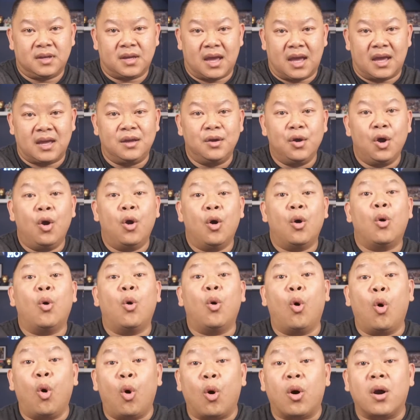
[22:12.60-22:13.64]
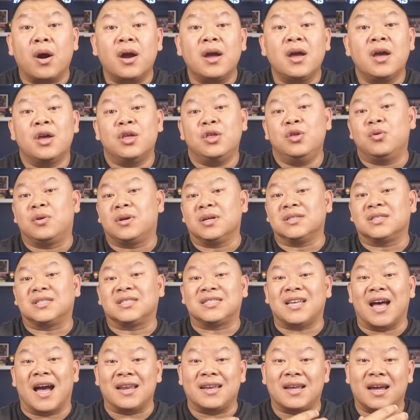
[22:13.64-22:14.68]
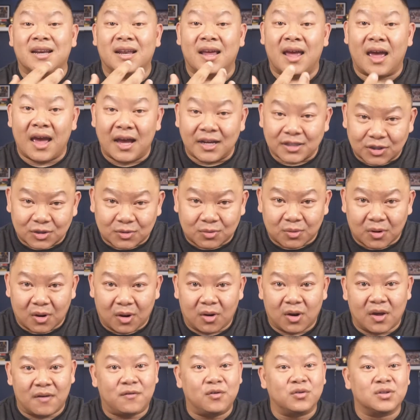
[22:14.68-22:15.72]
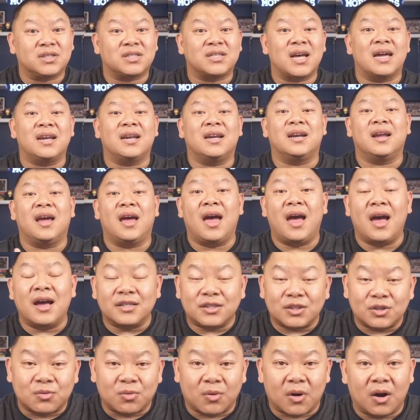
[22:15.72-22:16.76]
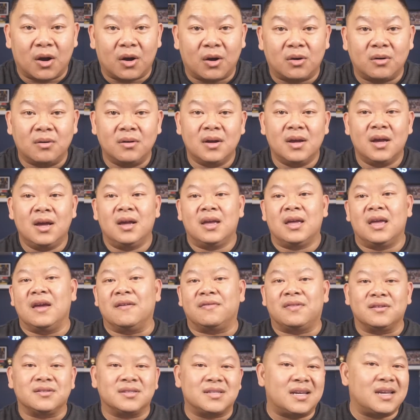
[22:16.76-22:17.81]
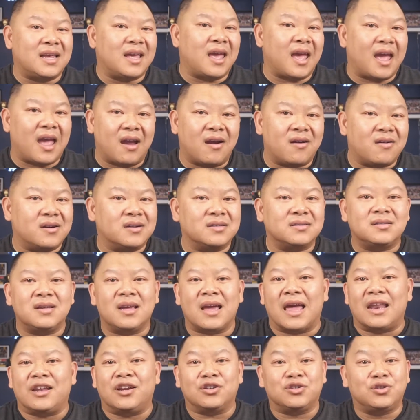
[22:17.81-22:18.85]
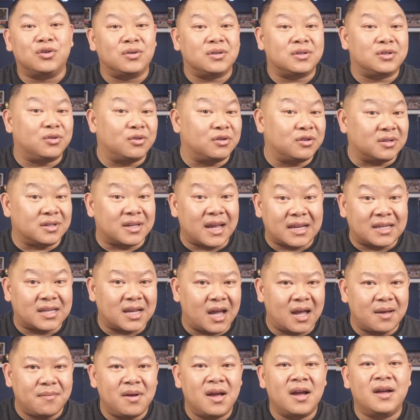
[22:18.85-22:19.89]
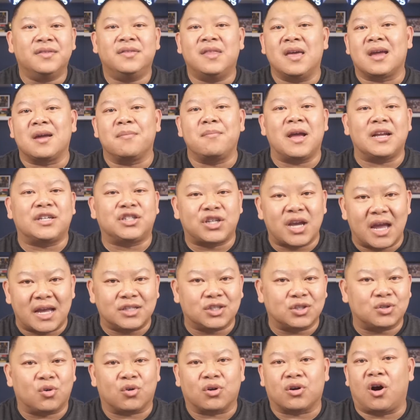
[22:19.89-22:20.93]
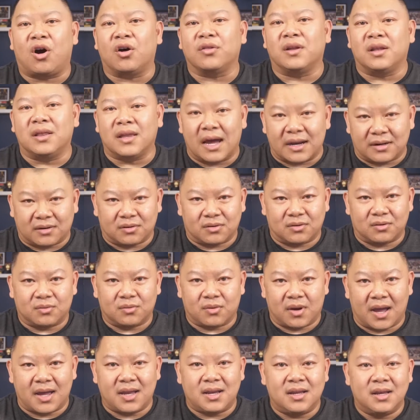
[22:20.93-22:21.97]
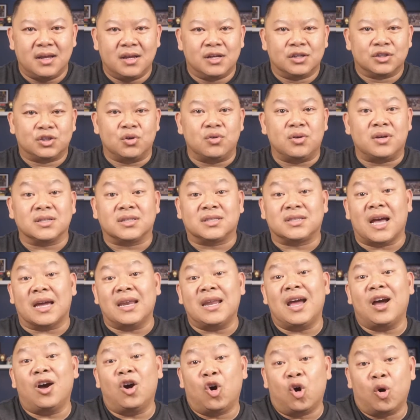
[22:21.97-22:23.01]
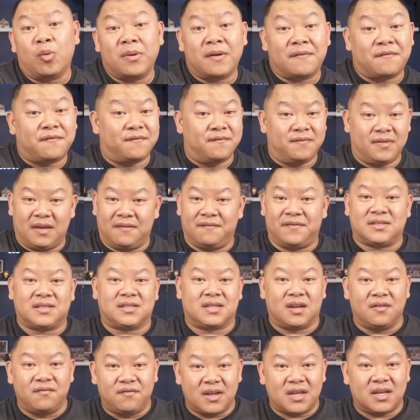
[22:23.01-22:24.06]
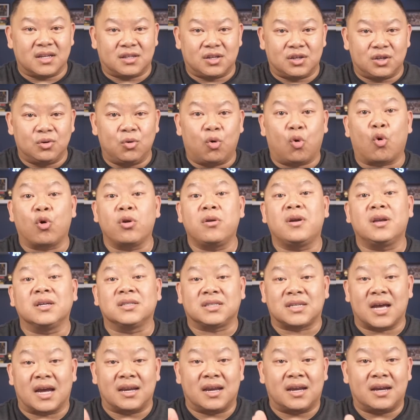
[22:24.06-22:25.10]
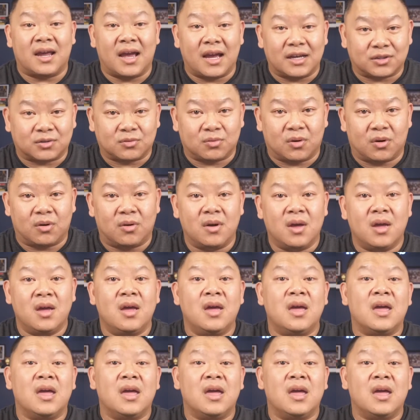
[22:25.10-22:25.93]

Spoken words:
okay? Or you can sign at escrow. If you sign at escrow, if there's any errors and you're doing during the daytime, they can make changes or call the lender, right? So you can sign it at home if it's convenient to you, or you can sign at escrow.